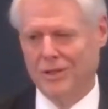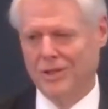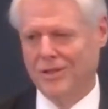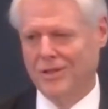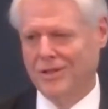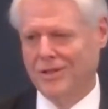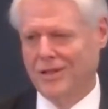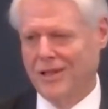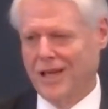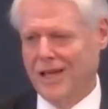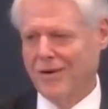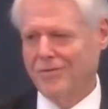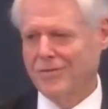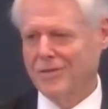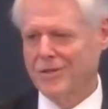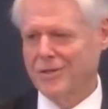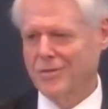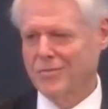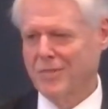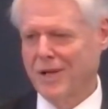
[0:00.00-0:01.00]
After this
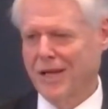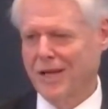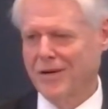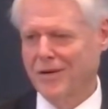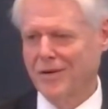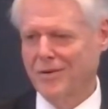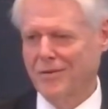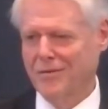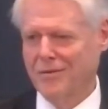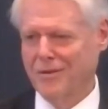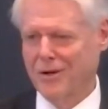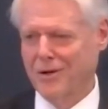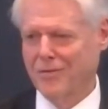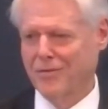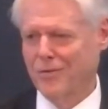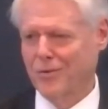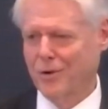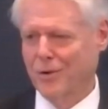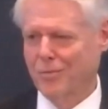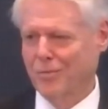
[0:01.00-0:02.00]
manner, therefore,
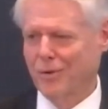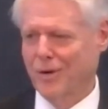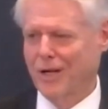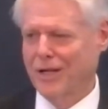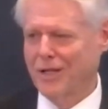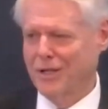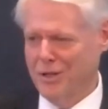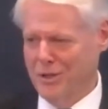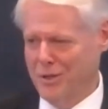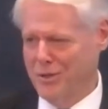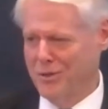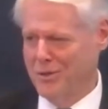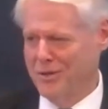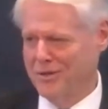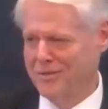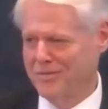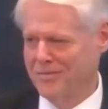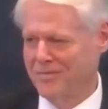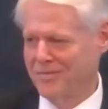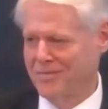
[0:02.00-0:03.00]
pray you,
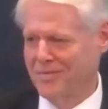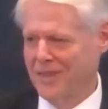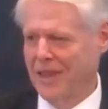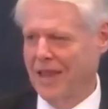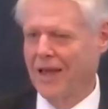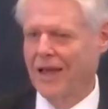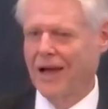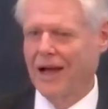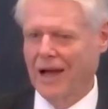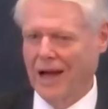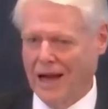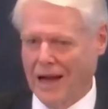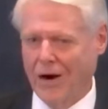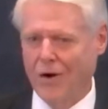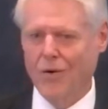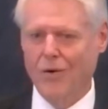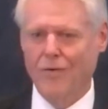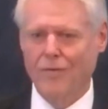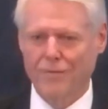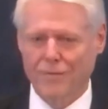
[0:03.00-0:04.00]
our
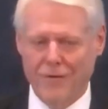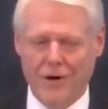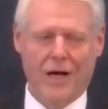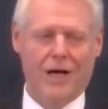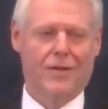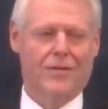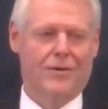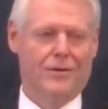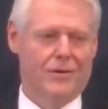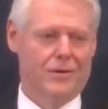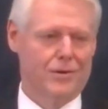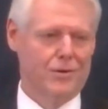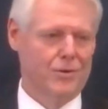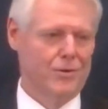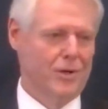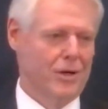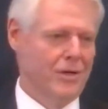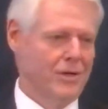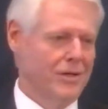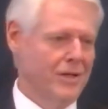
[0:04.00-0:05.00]
Father who art
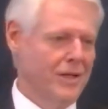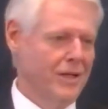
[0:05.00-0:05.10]
in heaven,